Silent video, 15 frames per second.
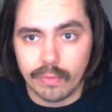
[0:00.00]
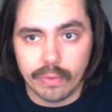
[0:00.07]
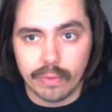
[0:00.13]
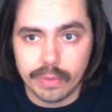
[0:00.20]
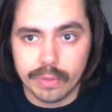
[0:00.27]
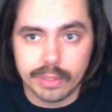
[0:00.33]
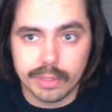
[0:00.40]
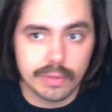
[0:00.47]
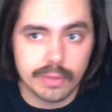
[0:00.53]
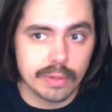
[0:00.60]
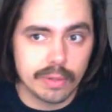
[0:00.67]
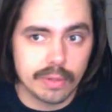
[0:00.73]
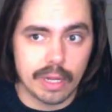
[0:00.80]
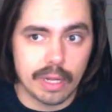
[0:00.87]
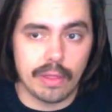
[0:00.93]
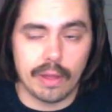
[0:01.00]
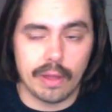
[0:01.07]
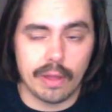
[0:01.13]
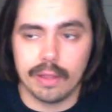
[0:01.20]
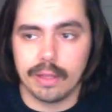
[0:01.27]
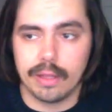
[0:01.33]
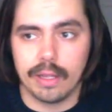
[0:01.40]
with a student, I thought
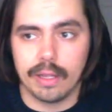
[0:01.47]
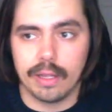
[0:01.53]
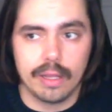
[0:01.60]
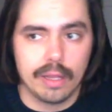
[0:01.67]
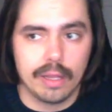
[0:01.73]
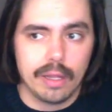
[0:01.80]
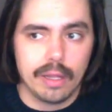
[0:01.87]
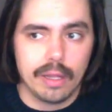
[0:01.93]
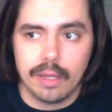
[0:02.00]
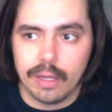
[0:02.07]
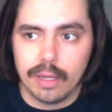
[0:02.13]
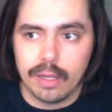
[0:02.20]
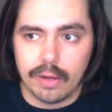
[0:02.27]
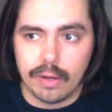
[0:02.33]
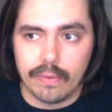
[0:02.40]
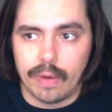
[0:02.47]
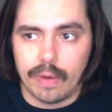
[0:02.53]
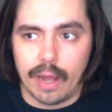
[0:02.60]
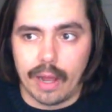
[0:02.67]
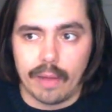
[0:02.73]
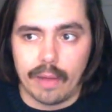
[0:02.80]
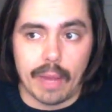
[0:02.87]
that,
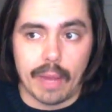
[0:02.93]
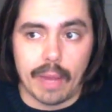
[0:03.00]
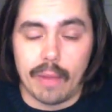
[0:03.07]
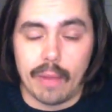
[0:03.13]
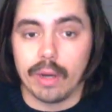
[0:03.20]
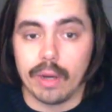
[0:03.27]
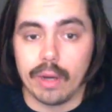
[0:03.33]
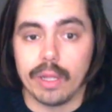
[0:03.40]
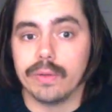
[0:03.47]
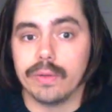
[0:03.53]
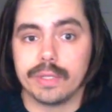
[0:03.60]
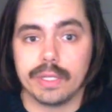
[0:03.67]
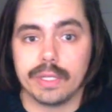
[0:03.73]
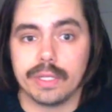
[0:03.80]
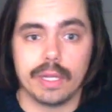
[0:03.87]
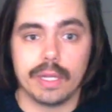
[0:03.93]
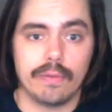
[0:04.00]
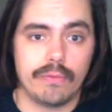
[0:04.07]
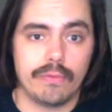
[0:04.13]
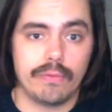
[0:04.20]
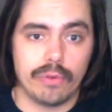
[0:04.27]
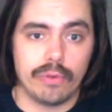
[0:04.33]
I might want to use it
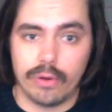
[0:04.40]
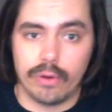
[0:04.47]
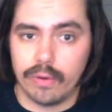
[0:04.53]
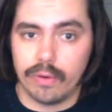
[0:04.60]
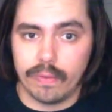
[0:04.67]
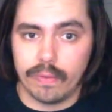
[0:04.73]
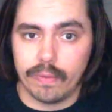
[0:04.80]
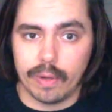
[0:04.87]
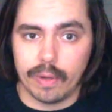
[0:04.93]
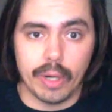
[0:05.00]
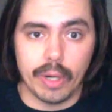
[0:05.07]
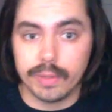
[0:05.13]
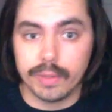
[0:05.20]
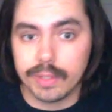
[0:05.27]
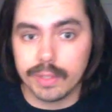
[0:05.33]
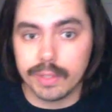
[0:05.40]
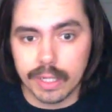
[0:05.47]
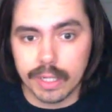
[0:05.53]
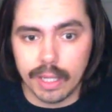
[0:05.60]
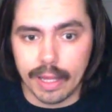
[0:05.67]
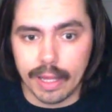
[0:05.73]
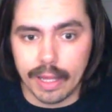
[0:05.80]
for a posted
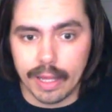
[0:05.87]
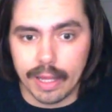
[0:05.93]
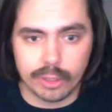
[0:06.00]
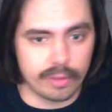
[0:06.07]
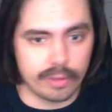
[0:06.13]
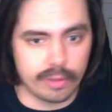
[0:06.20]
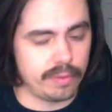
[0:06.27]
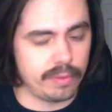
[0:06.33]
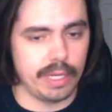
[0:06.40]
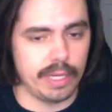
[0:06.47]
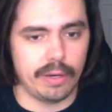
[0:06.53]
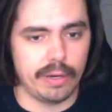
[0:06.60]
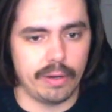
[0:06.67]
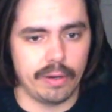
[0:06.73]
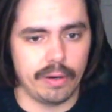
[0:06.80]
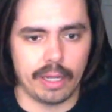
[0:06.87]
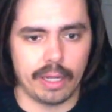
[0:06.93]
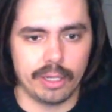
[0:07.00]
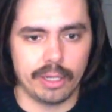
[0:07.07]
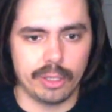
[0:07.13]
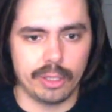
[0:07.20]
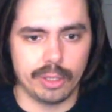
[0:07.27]
lecture later, I
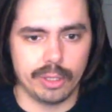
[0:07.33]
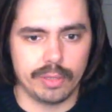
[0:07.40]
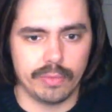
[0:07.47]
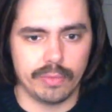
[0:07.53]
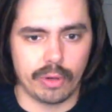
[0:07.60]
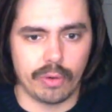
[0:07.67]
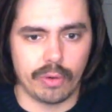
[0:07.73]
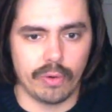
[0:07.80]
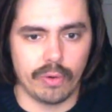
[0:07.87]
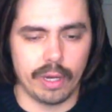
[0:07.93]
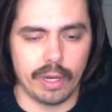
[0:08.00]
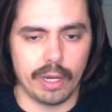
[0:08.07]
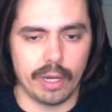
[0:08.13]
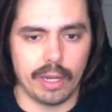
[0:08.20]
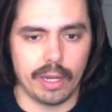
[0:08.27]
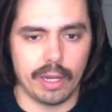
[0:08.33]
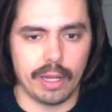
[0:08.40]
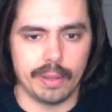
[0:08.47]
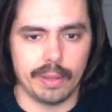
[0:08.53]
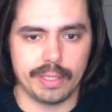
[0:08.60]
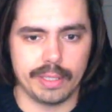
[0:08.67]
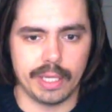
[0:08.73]
could just record it at the
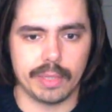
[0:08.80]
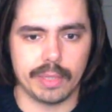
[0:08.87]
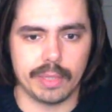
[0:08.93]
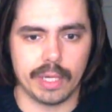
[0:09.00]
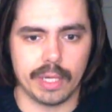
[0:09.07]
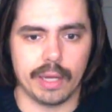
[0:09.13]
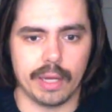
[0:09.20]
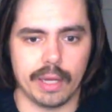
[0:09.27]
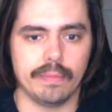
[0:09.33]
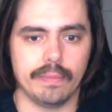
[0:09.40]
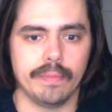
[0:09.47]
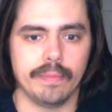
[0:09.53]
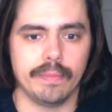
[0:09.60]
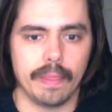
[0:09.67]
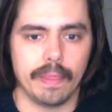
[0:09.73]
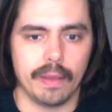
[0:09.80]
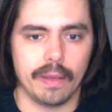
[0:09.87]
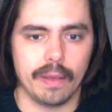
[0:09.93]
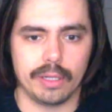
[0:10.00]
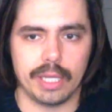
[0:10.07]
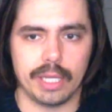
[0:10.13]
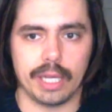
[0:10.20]
same time. You
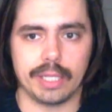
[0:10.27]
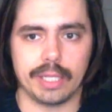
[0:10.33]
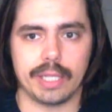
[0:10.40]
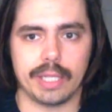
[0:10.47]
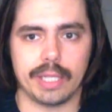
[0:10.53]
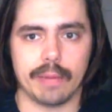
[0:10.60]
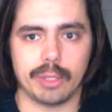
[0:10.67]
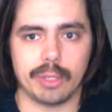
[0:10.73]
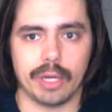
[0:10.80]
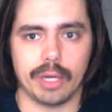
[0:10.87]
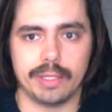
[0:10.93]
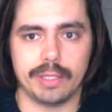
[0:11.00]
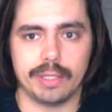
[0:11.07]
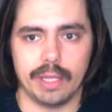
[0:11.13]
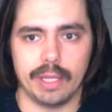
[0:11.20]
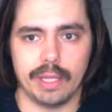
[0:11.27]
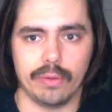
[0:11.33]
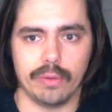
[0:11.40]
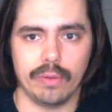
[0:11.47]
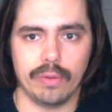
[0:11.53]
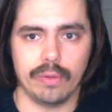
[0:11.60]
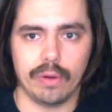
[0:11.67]
can take snapshots and
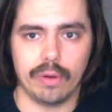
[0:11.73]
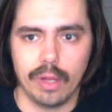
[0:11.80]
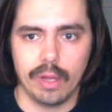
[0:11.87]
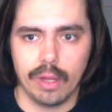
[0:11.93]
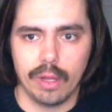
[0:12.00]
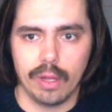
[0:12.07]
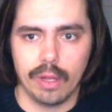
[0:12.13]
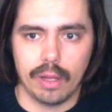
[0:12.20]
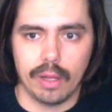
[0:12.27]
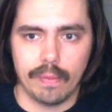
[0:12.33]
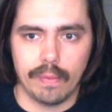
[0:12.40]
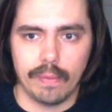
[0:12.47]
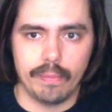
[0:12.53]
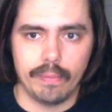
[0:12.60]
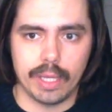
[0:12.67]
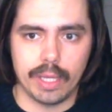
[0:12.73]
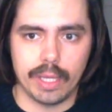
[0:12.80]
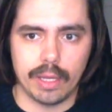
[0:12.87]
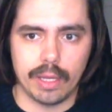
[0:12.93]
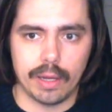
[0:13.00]
they'll be